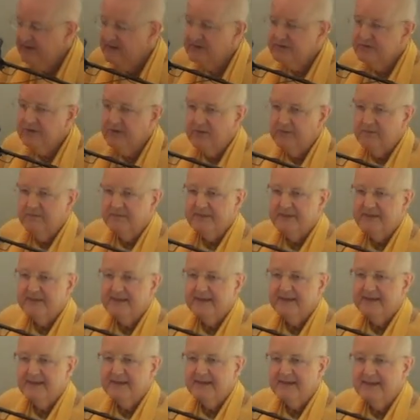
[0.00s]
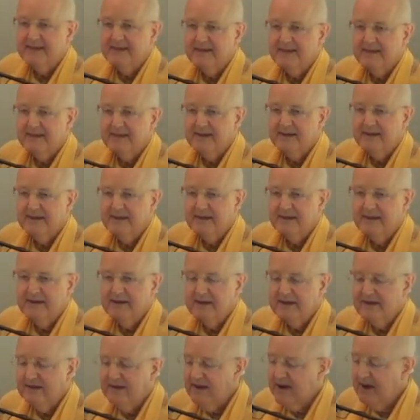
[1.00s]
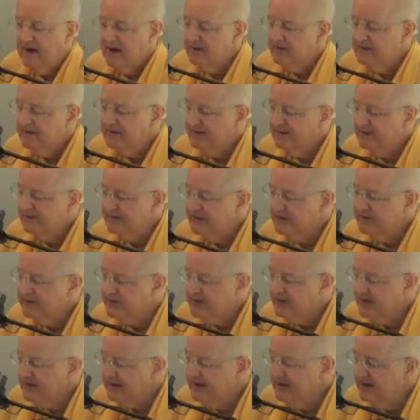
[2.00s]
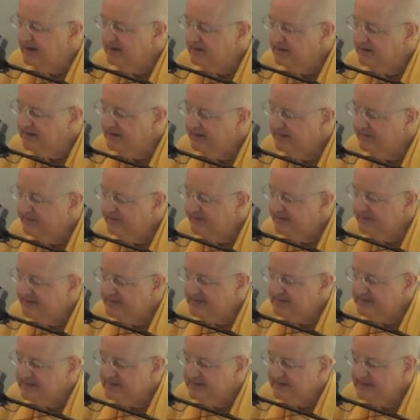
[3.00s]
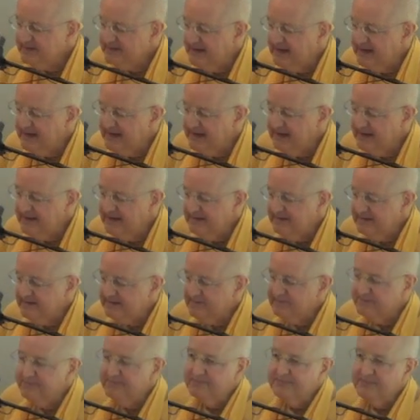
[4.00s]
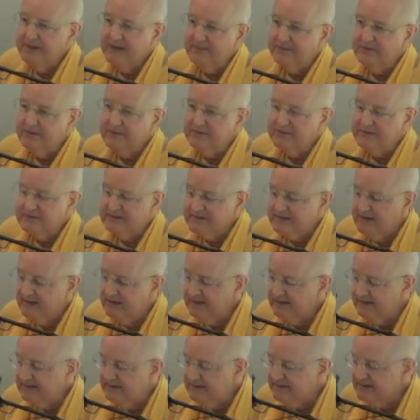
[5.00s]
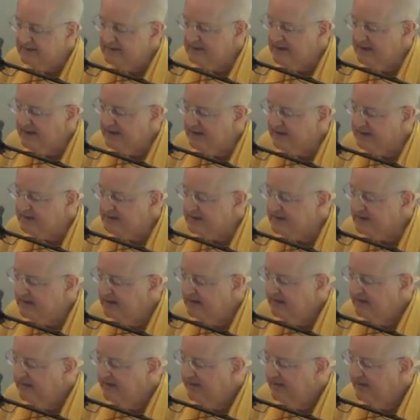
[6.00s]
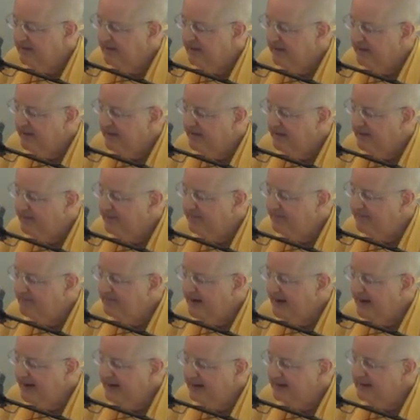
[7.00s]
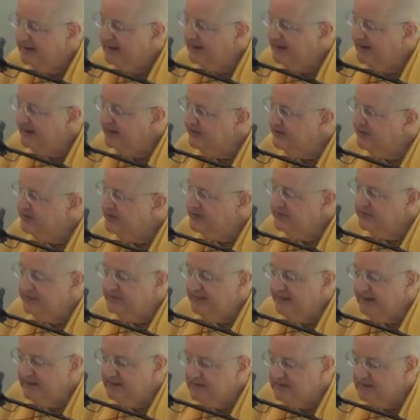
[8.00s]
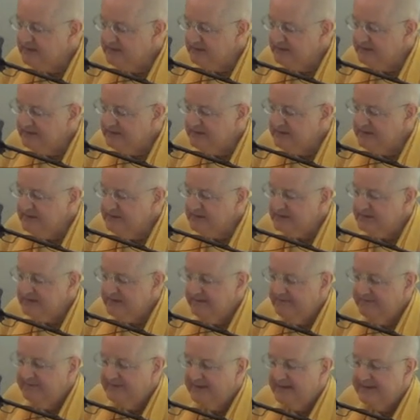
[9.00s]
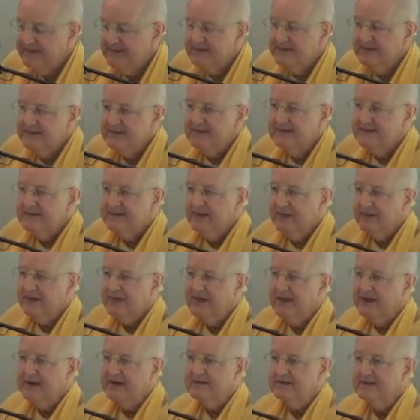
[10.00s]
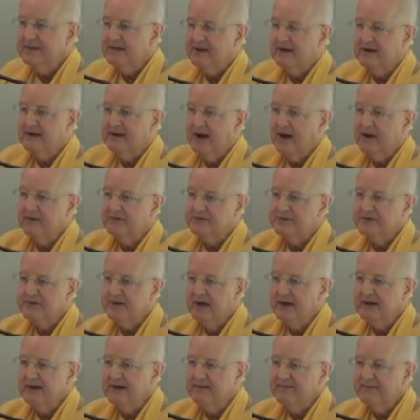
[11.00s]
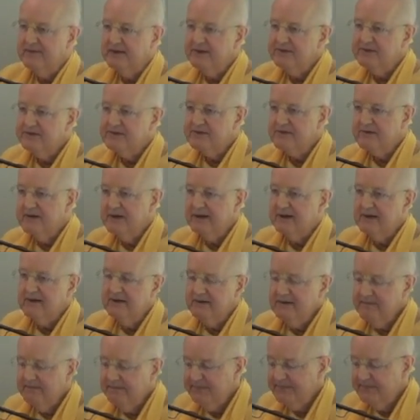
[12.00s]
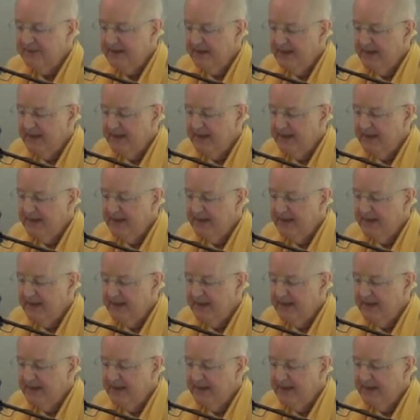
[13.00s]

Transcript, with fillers: So, how are they triggered? This they people who study this say it's mainly two main sources: things that are outside of us trigger,